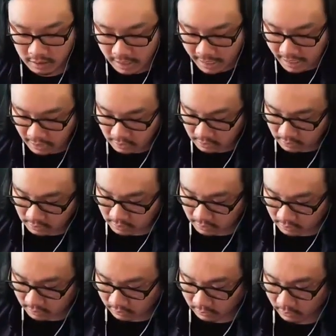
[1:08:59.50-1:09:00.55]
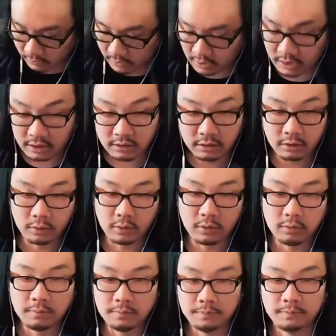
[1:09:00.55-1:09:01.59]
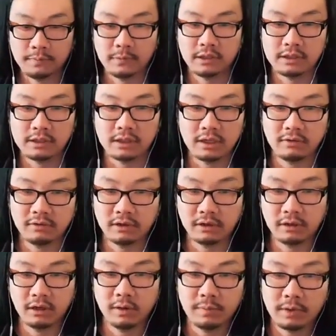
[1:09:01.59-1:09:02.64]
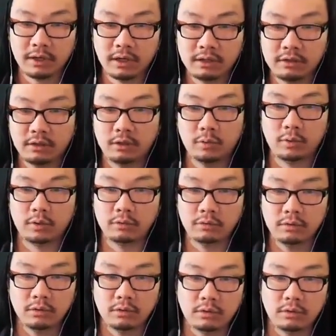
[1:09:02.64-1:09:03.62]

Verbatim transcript: I actually did the lowercase uwu instead of the uppercase uwu.